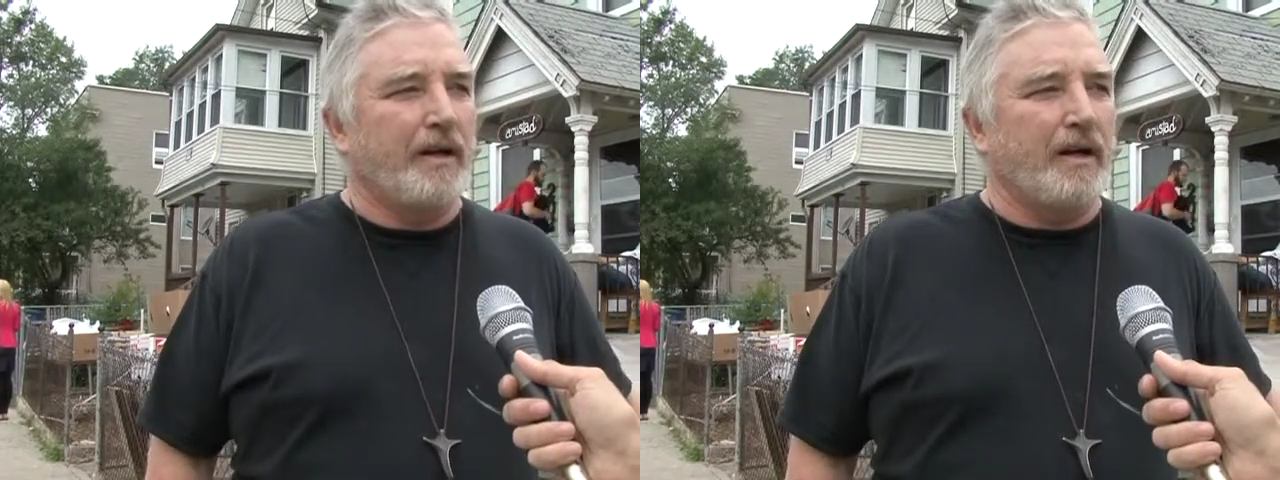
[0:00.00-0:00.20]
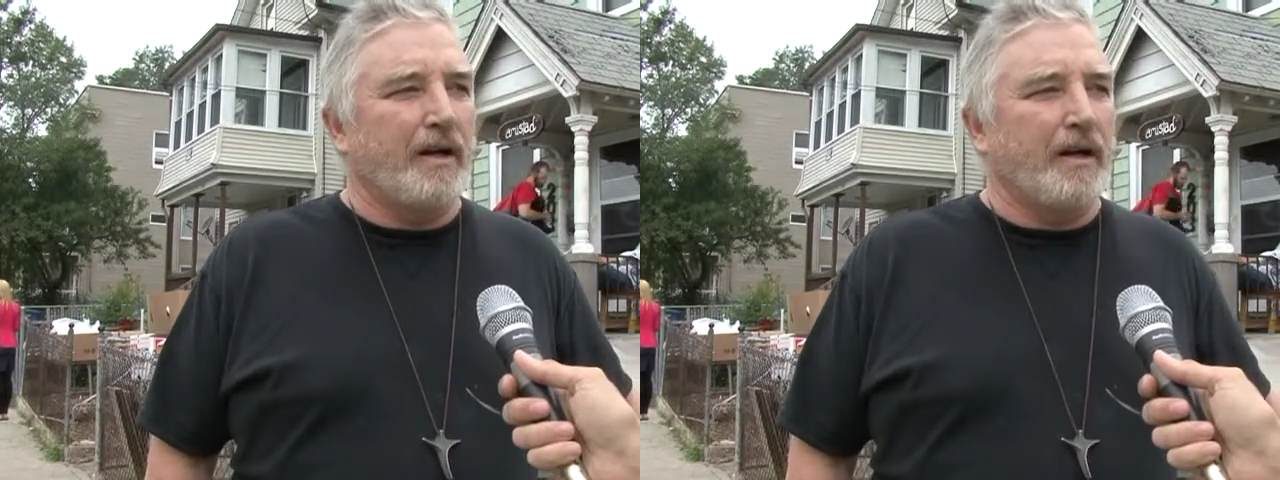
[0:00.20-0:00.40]

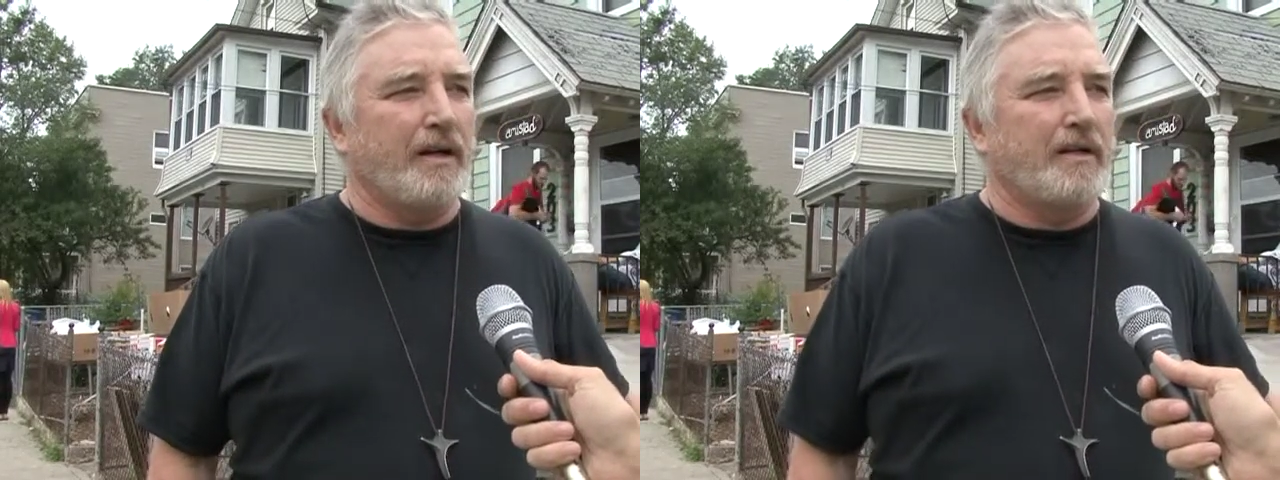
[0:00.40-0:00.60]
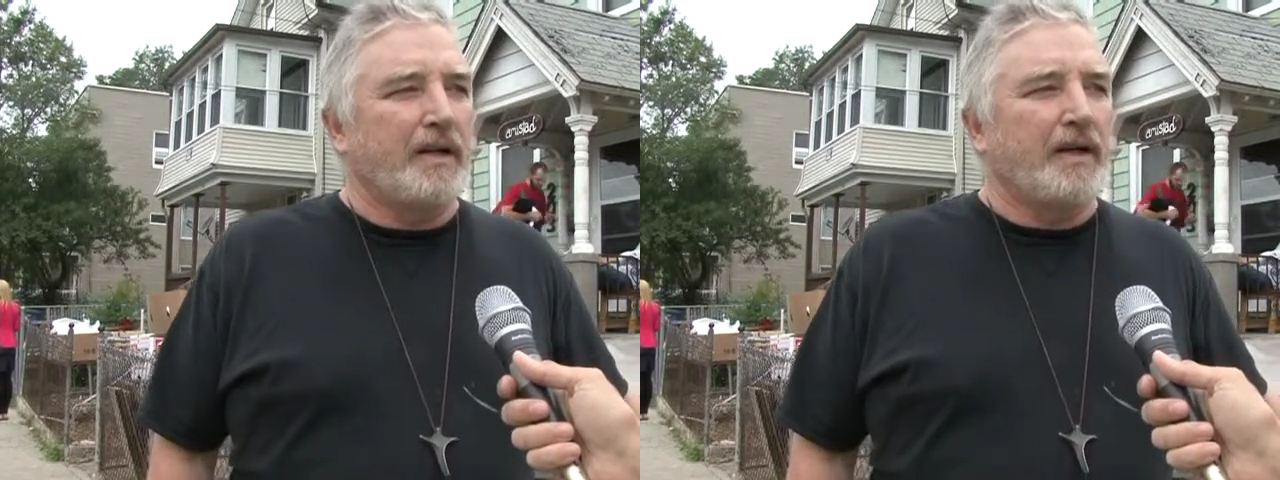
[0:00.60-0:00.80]

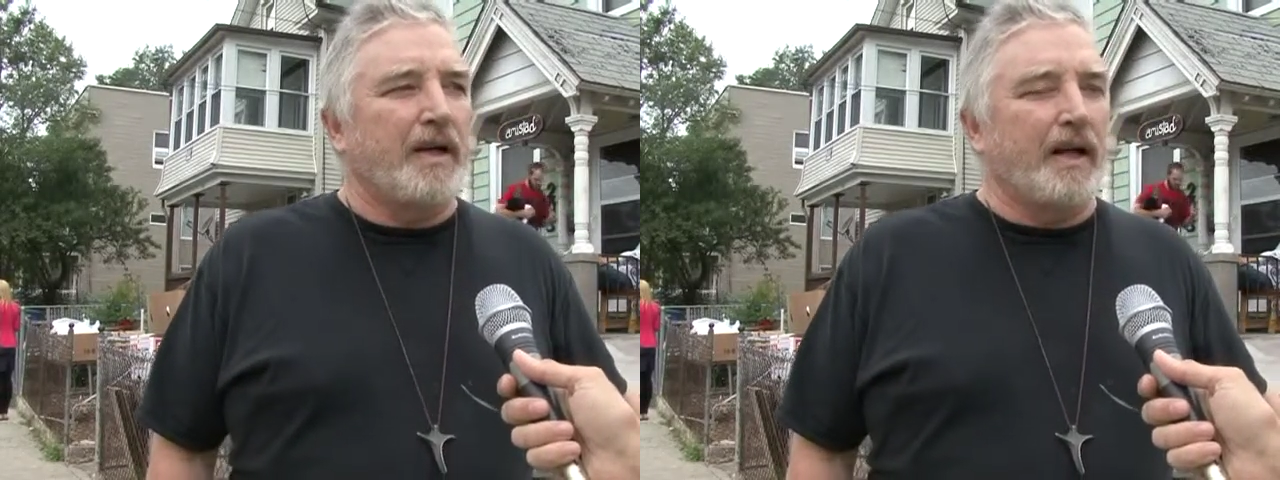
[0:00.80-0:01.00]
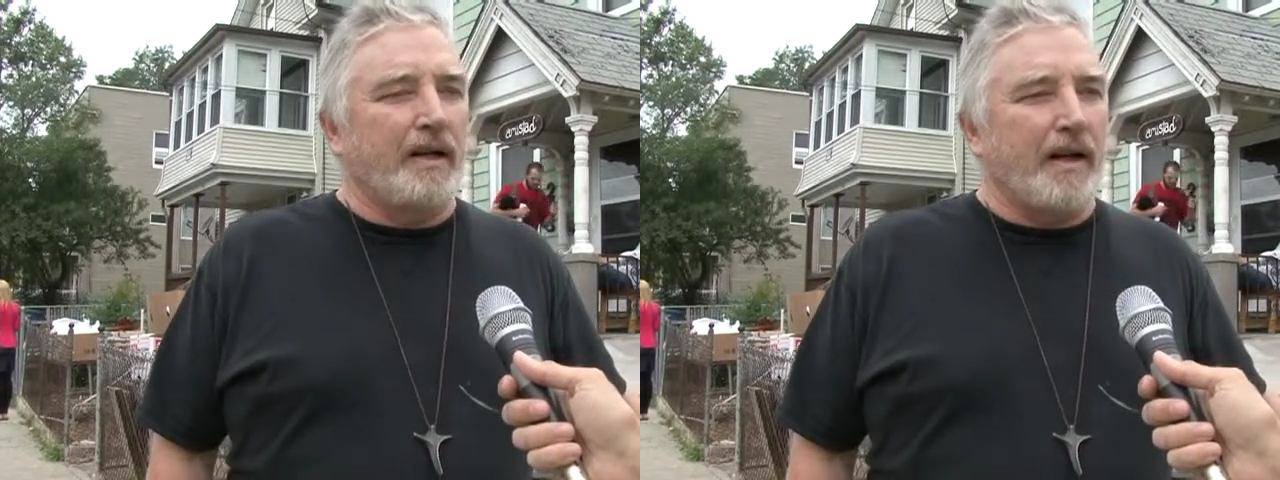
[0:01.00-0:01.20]

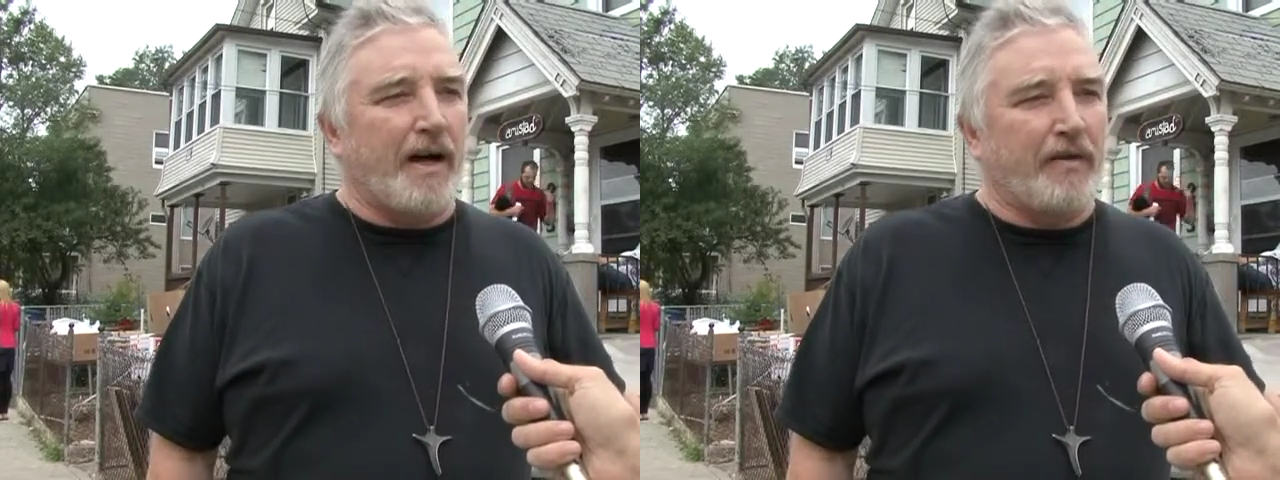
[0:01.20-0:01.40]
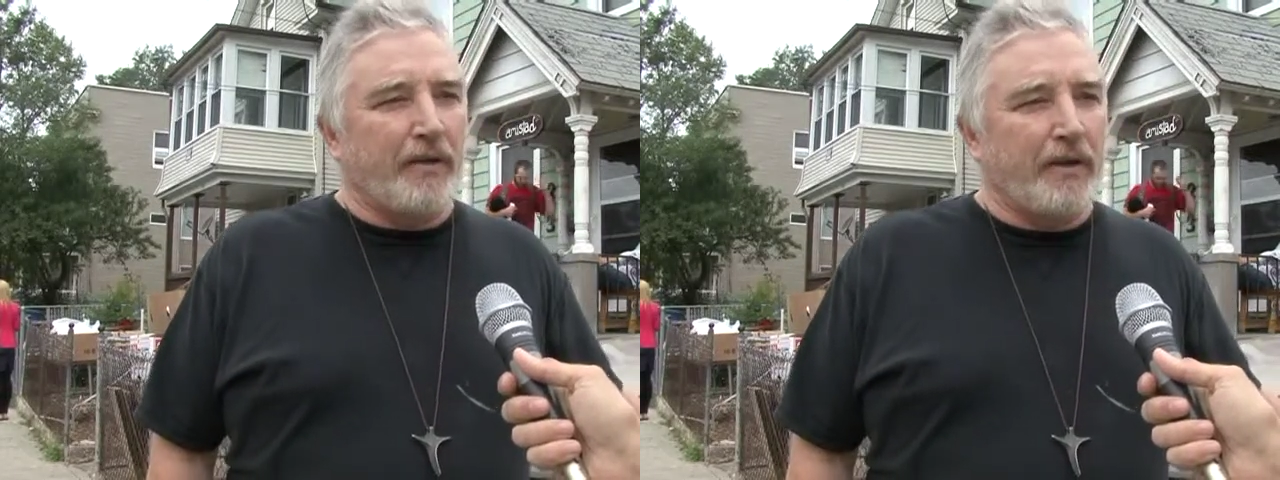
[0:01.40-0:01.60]
And a
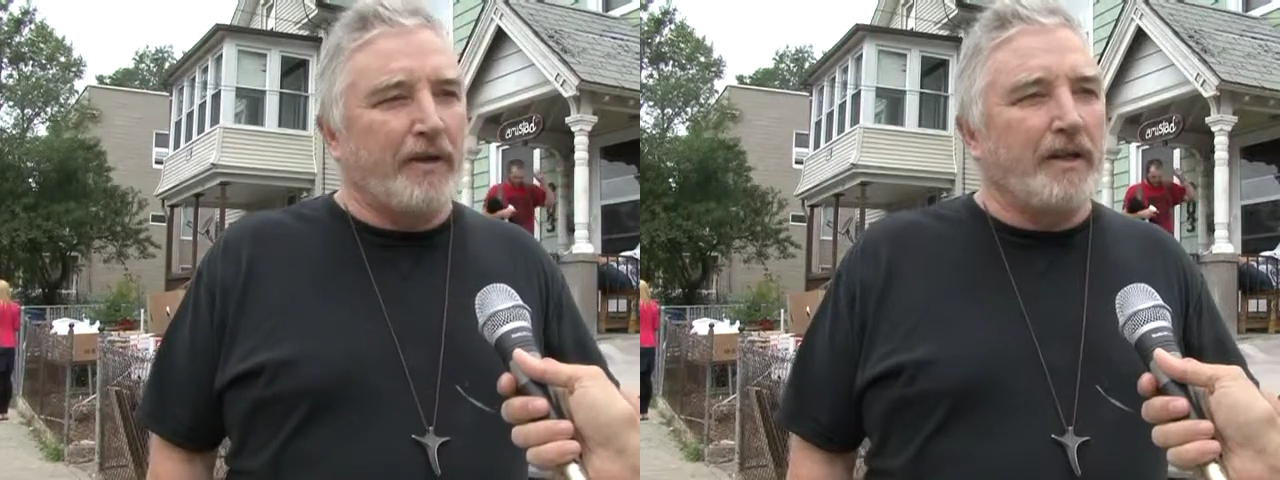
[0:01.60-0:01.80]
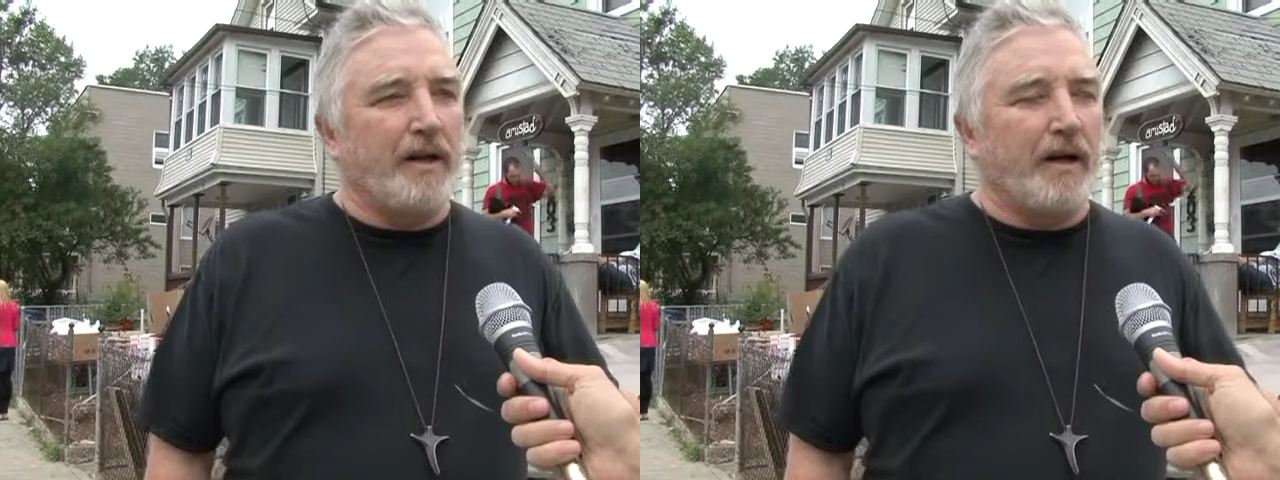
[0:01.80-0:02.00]
lot of
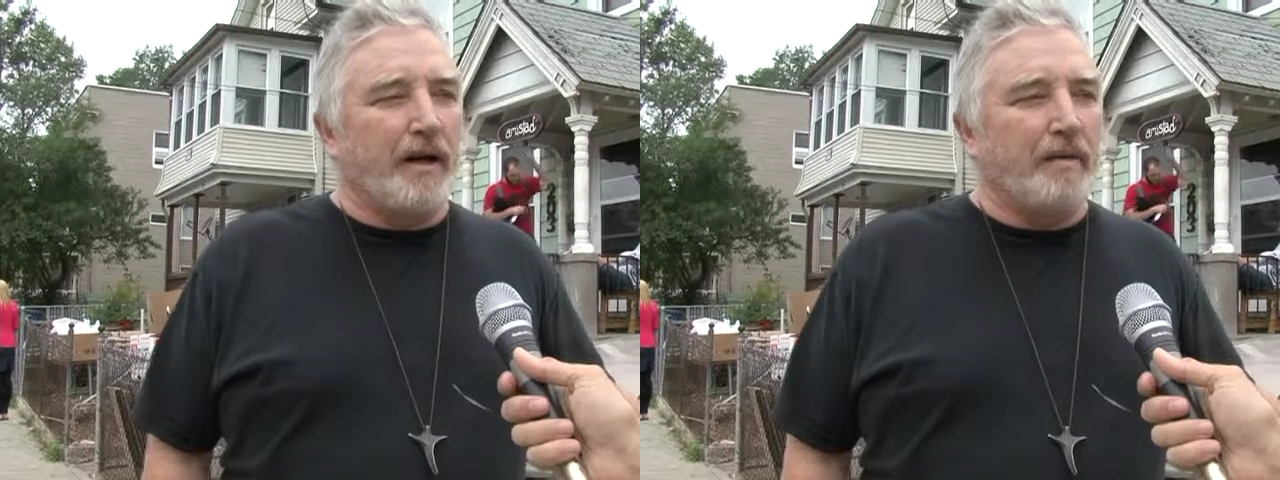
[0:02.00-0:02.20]
really